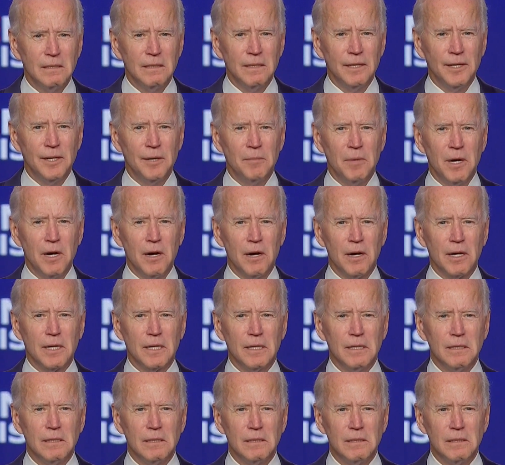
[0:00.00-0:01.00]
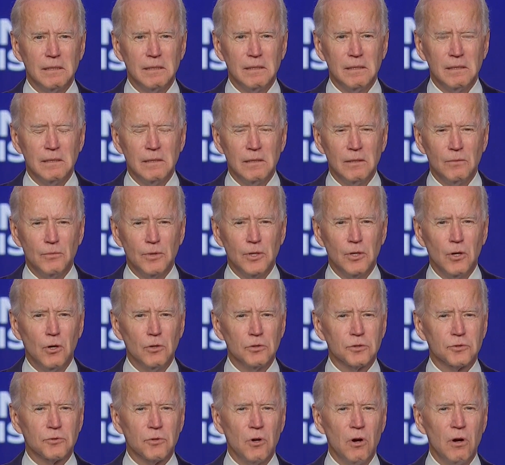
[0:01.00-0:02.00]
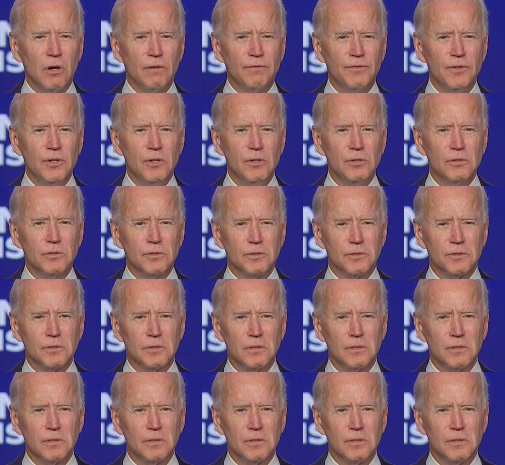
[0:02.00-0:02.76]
In America, We hold strong views.